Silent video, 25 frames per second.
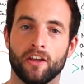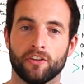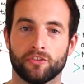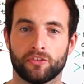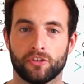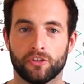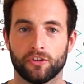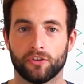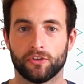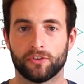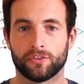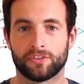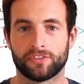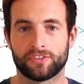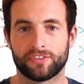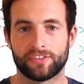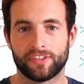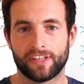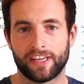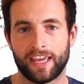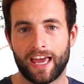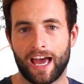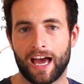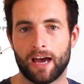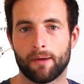to
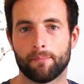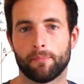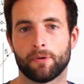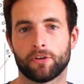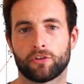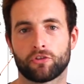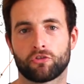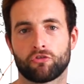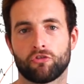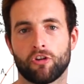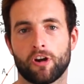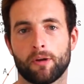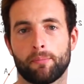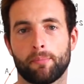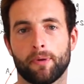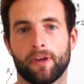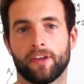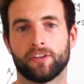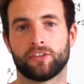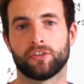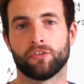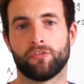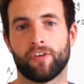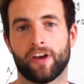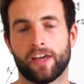see how much grip
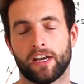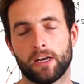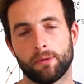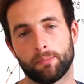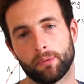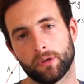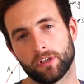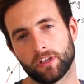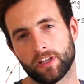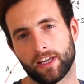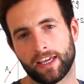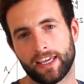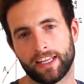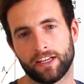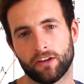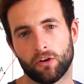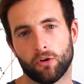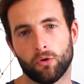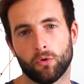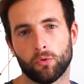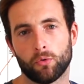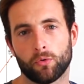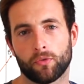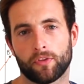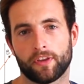is available in
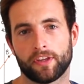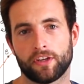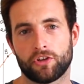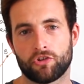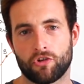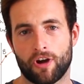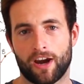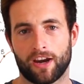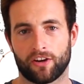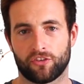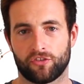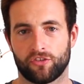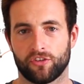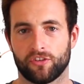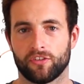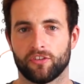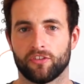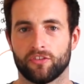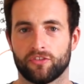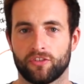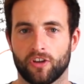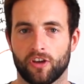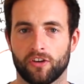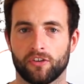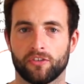all the
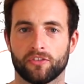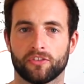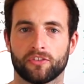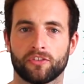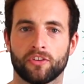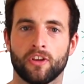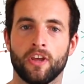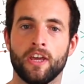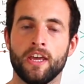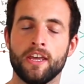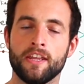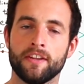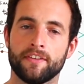traction zones.